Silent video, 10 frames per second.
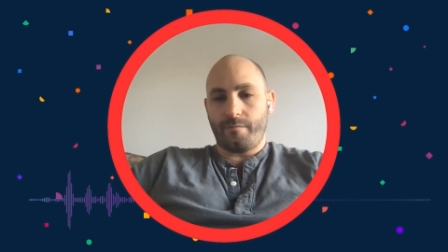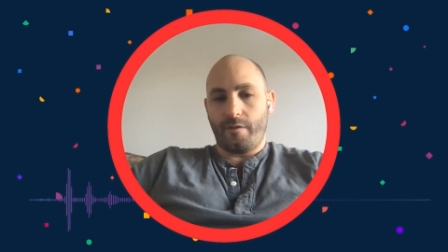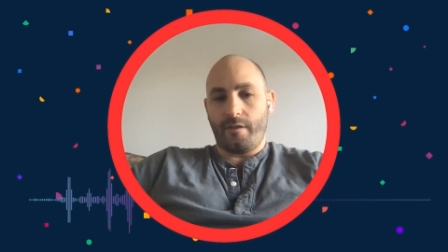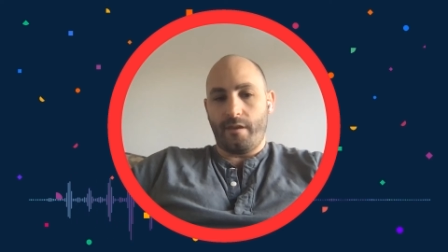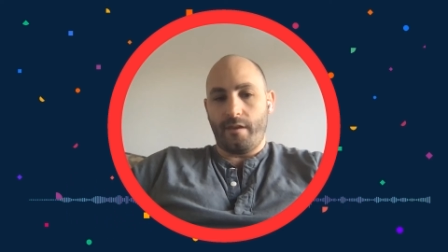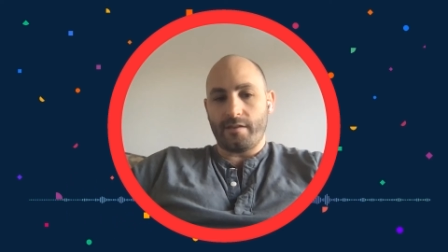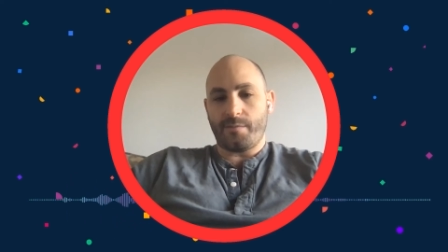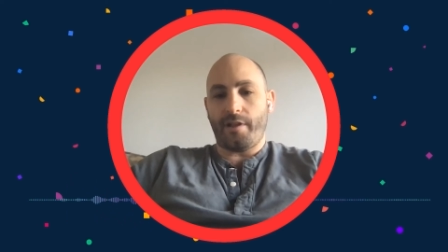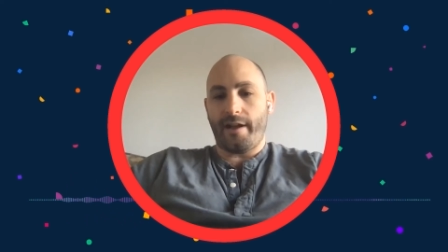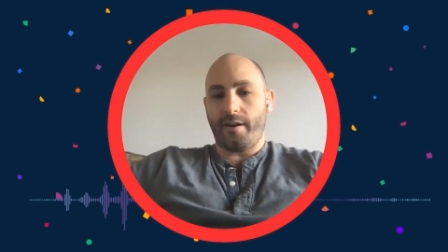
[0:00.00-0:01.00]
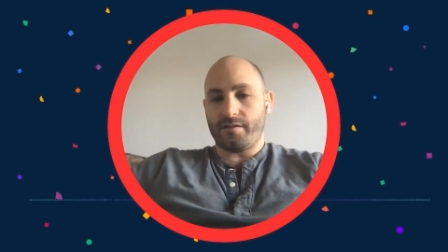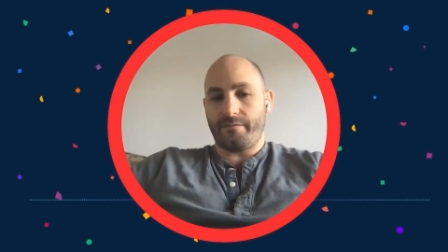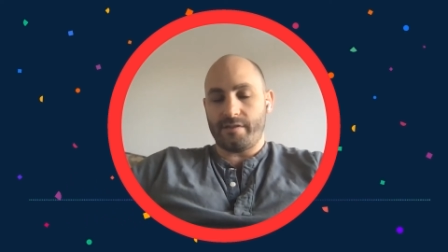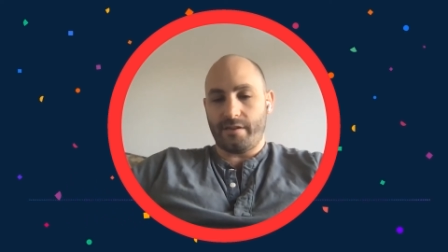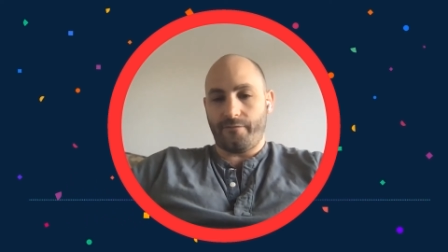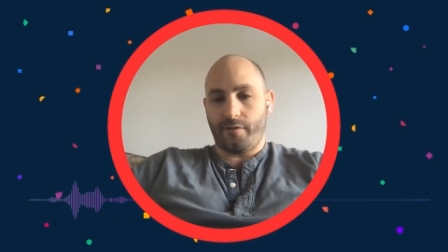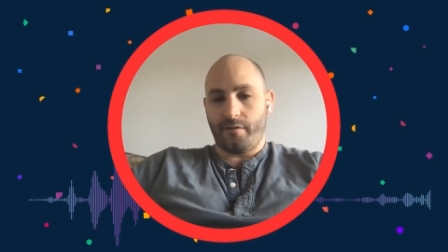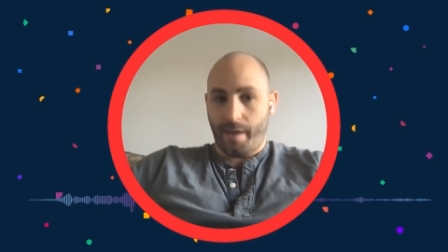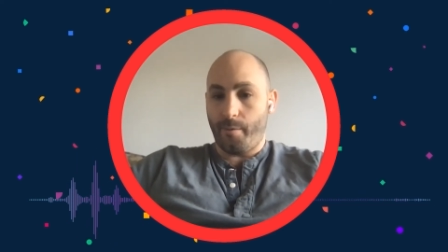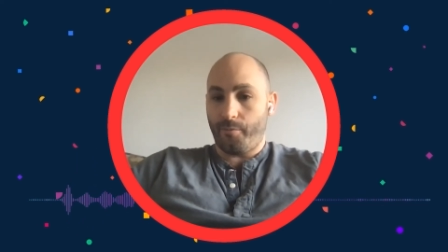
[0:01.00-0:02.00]
the suppliers of these different
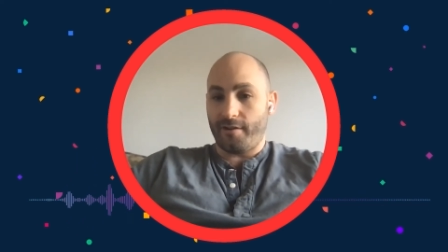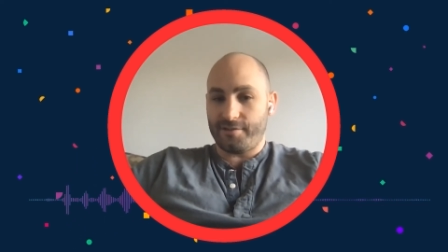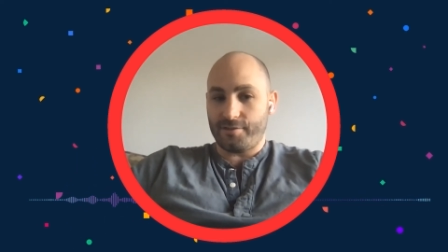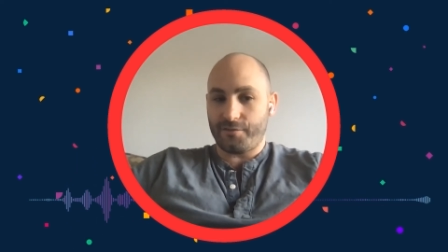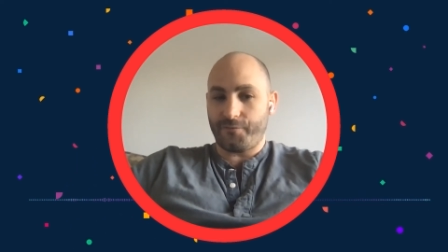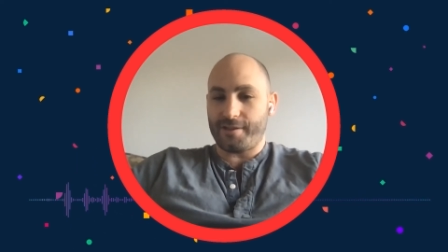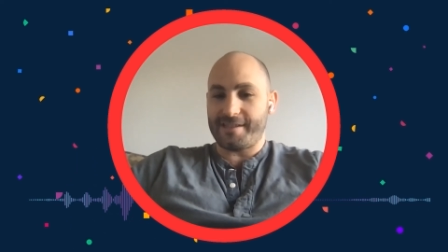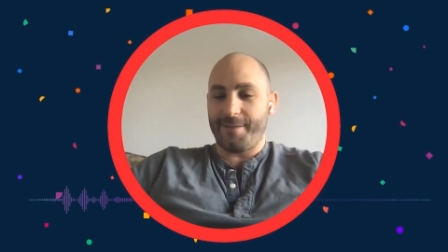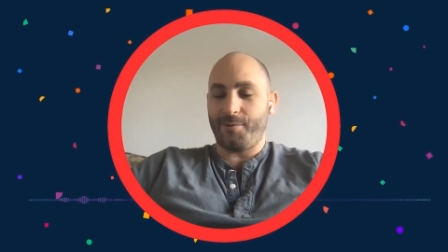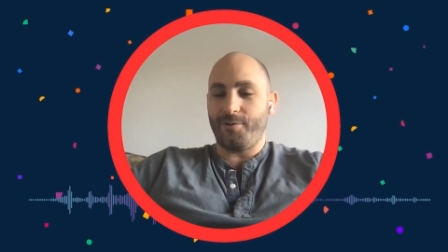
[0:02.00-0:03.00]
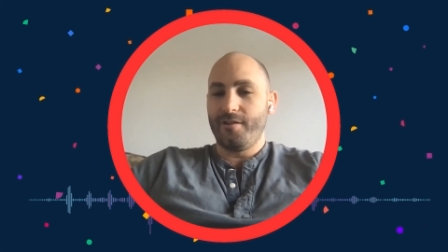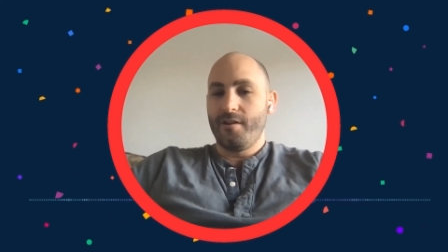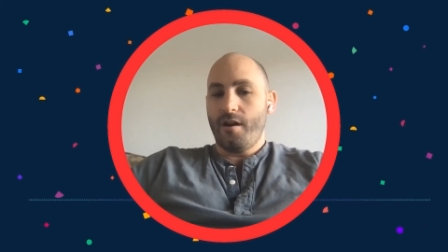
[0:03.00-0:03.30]
payment processors, for example,